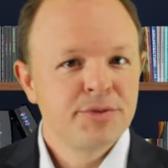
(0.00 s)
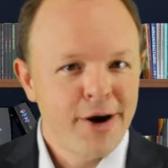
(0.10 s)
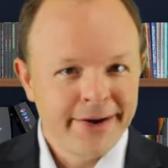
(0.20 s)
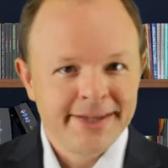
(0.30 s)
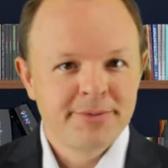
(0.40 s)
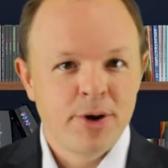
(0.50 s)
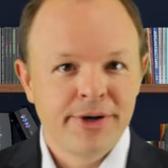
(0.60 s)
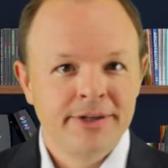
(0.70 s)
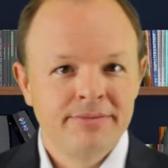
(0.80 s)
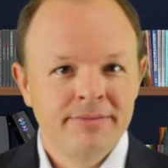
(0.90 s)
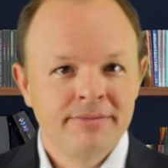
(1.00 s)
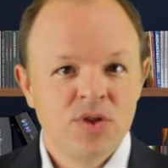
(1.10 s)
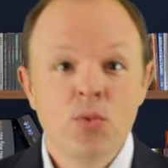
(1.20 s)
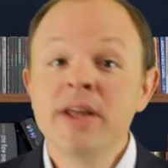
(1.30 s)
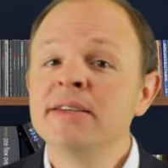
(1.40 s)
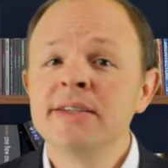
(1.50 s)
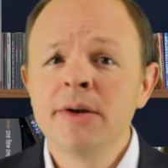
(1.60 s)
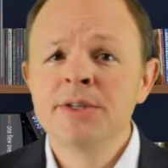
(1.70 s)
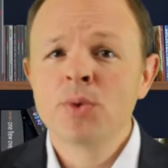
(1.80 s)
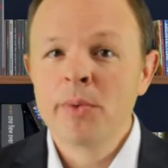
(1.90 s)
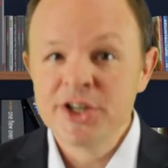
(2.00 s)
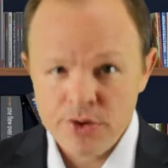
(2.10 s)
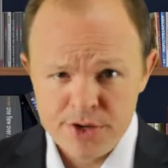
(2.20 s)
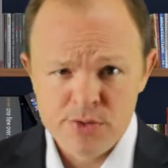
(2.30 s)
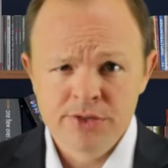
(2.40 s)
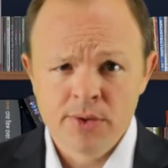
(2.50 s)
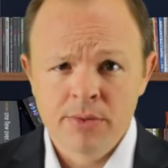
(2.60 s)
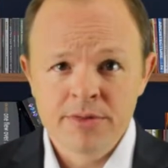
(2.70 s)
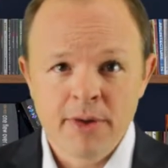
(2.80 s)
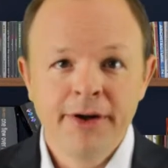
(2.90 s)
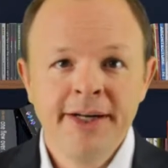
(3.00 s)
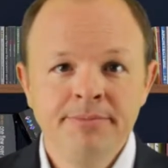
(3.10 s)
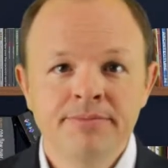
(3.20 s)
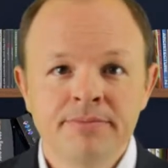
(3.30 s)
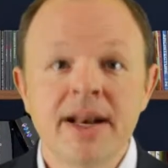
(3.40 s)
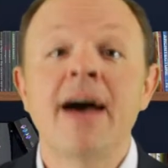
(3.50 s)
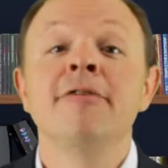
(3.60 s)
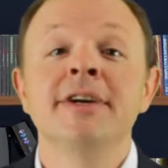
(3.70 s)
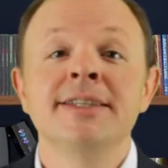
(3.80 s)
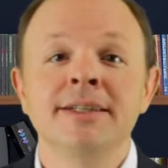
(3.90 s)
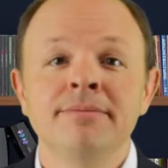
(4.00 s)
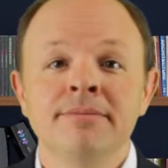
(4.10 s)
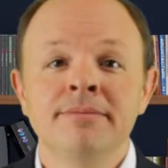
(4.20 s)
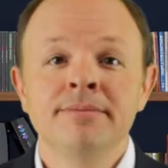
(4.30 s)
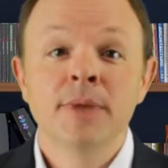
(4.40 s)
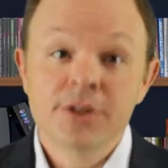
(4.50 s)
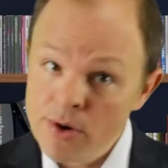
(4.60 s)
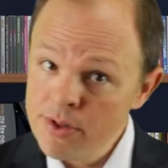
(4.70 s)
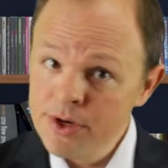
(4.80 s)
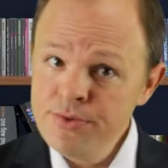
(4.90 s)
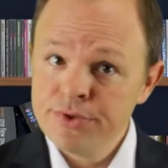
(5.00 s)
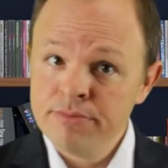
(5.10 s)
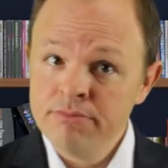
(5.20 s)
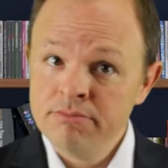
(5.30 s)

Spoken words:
to Marketing is Broken, the weekly series where we show you what's wrong with marketing and how to fix it. Let's go to the news.